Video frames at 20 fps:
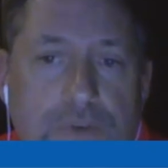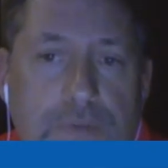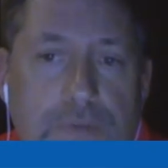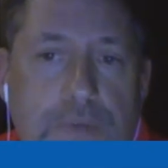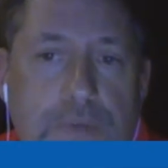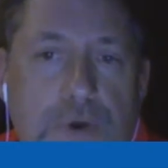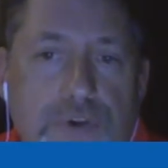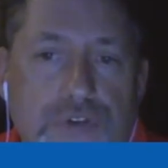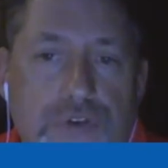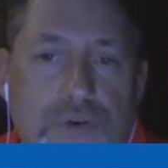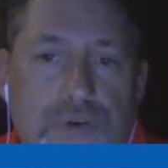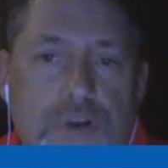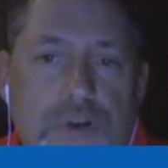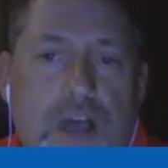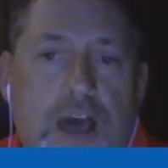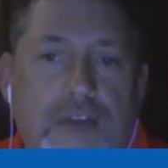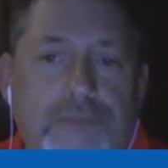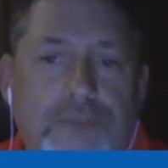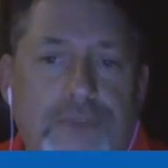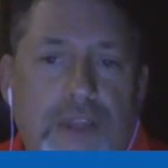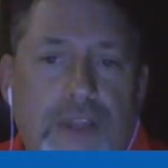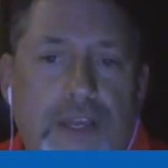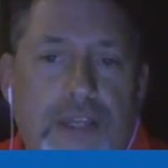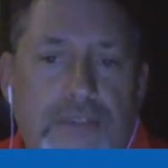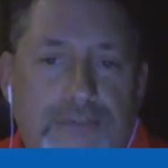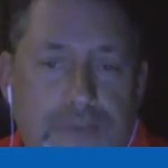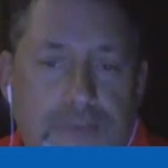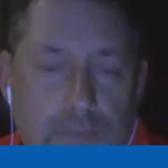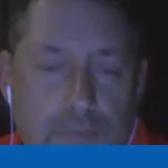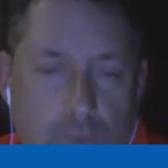of a personal
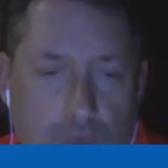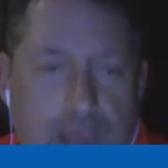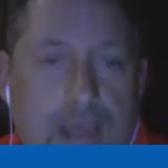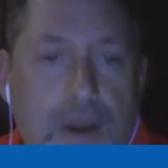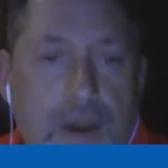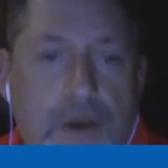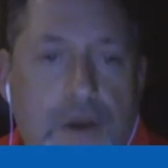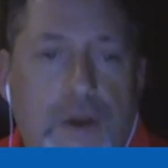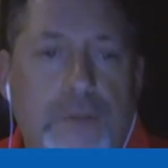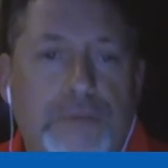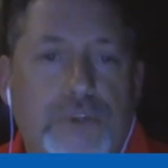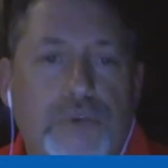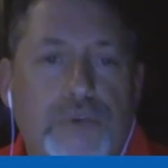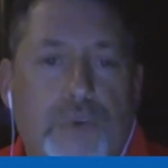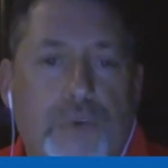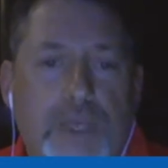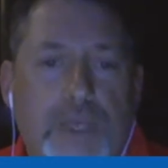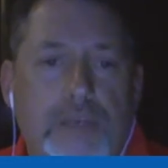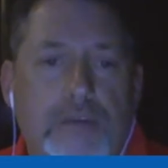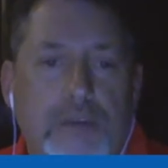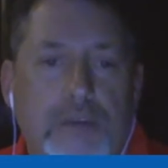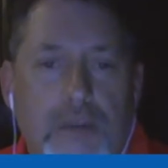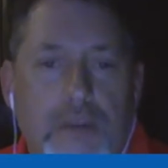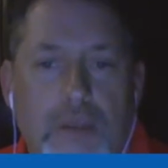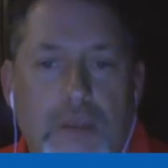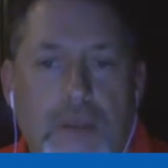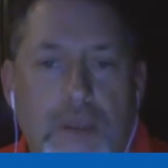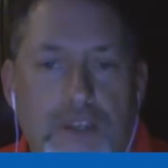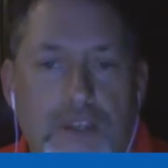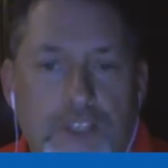conflict, from what I heard, between
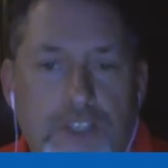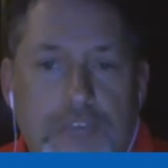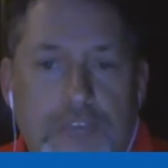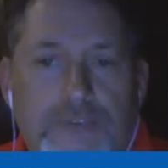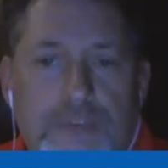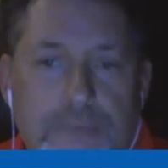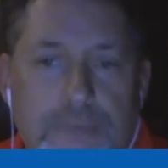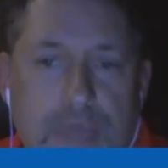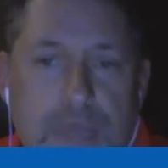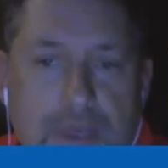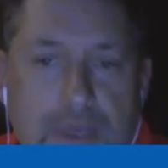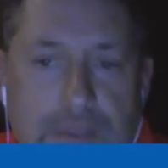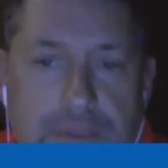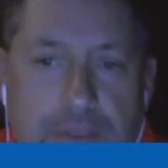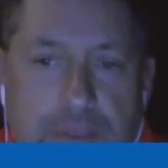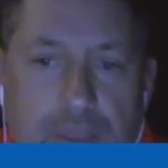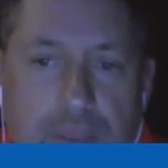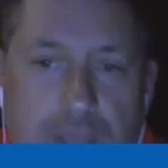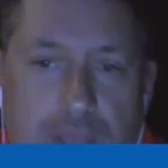Chief Smith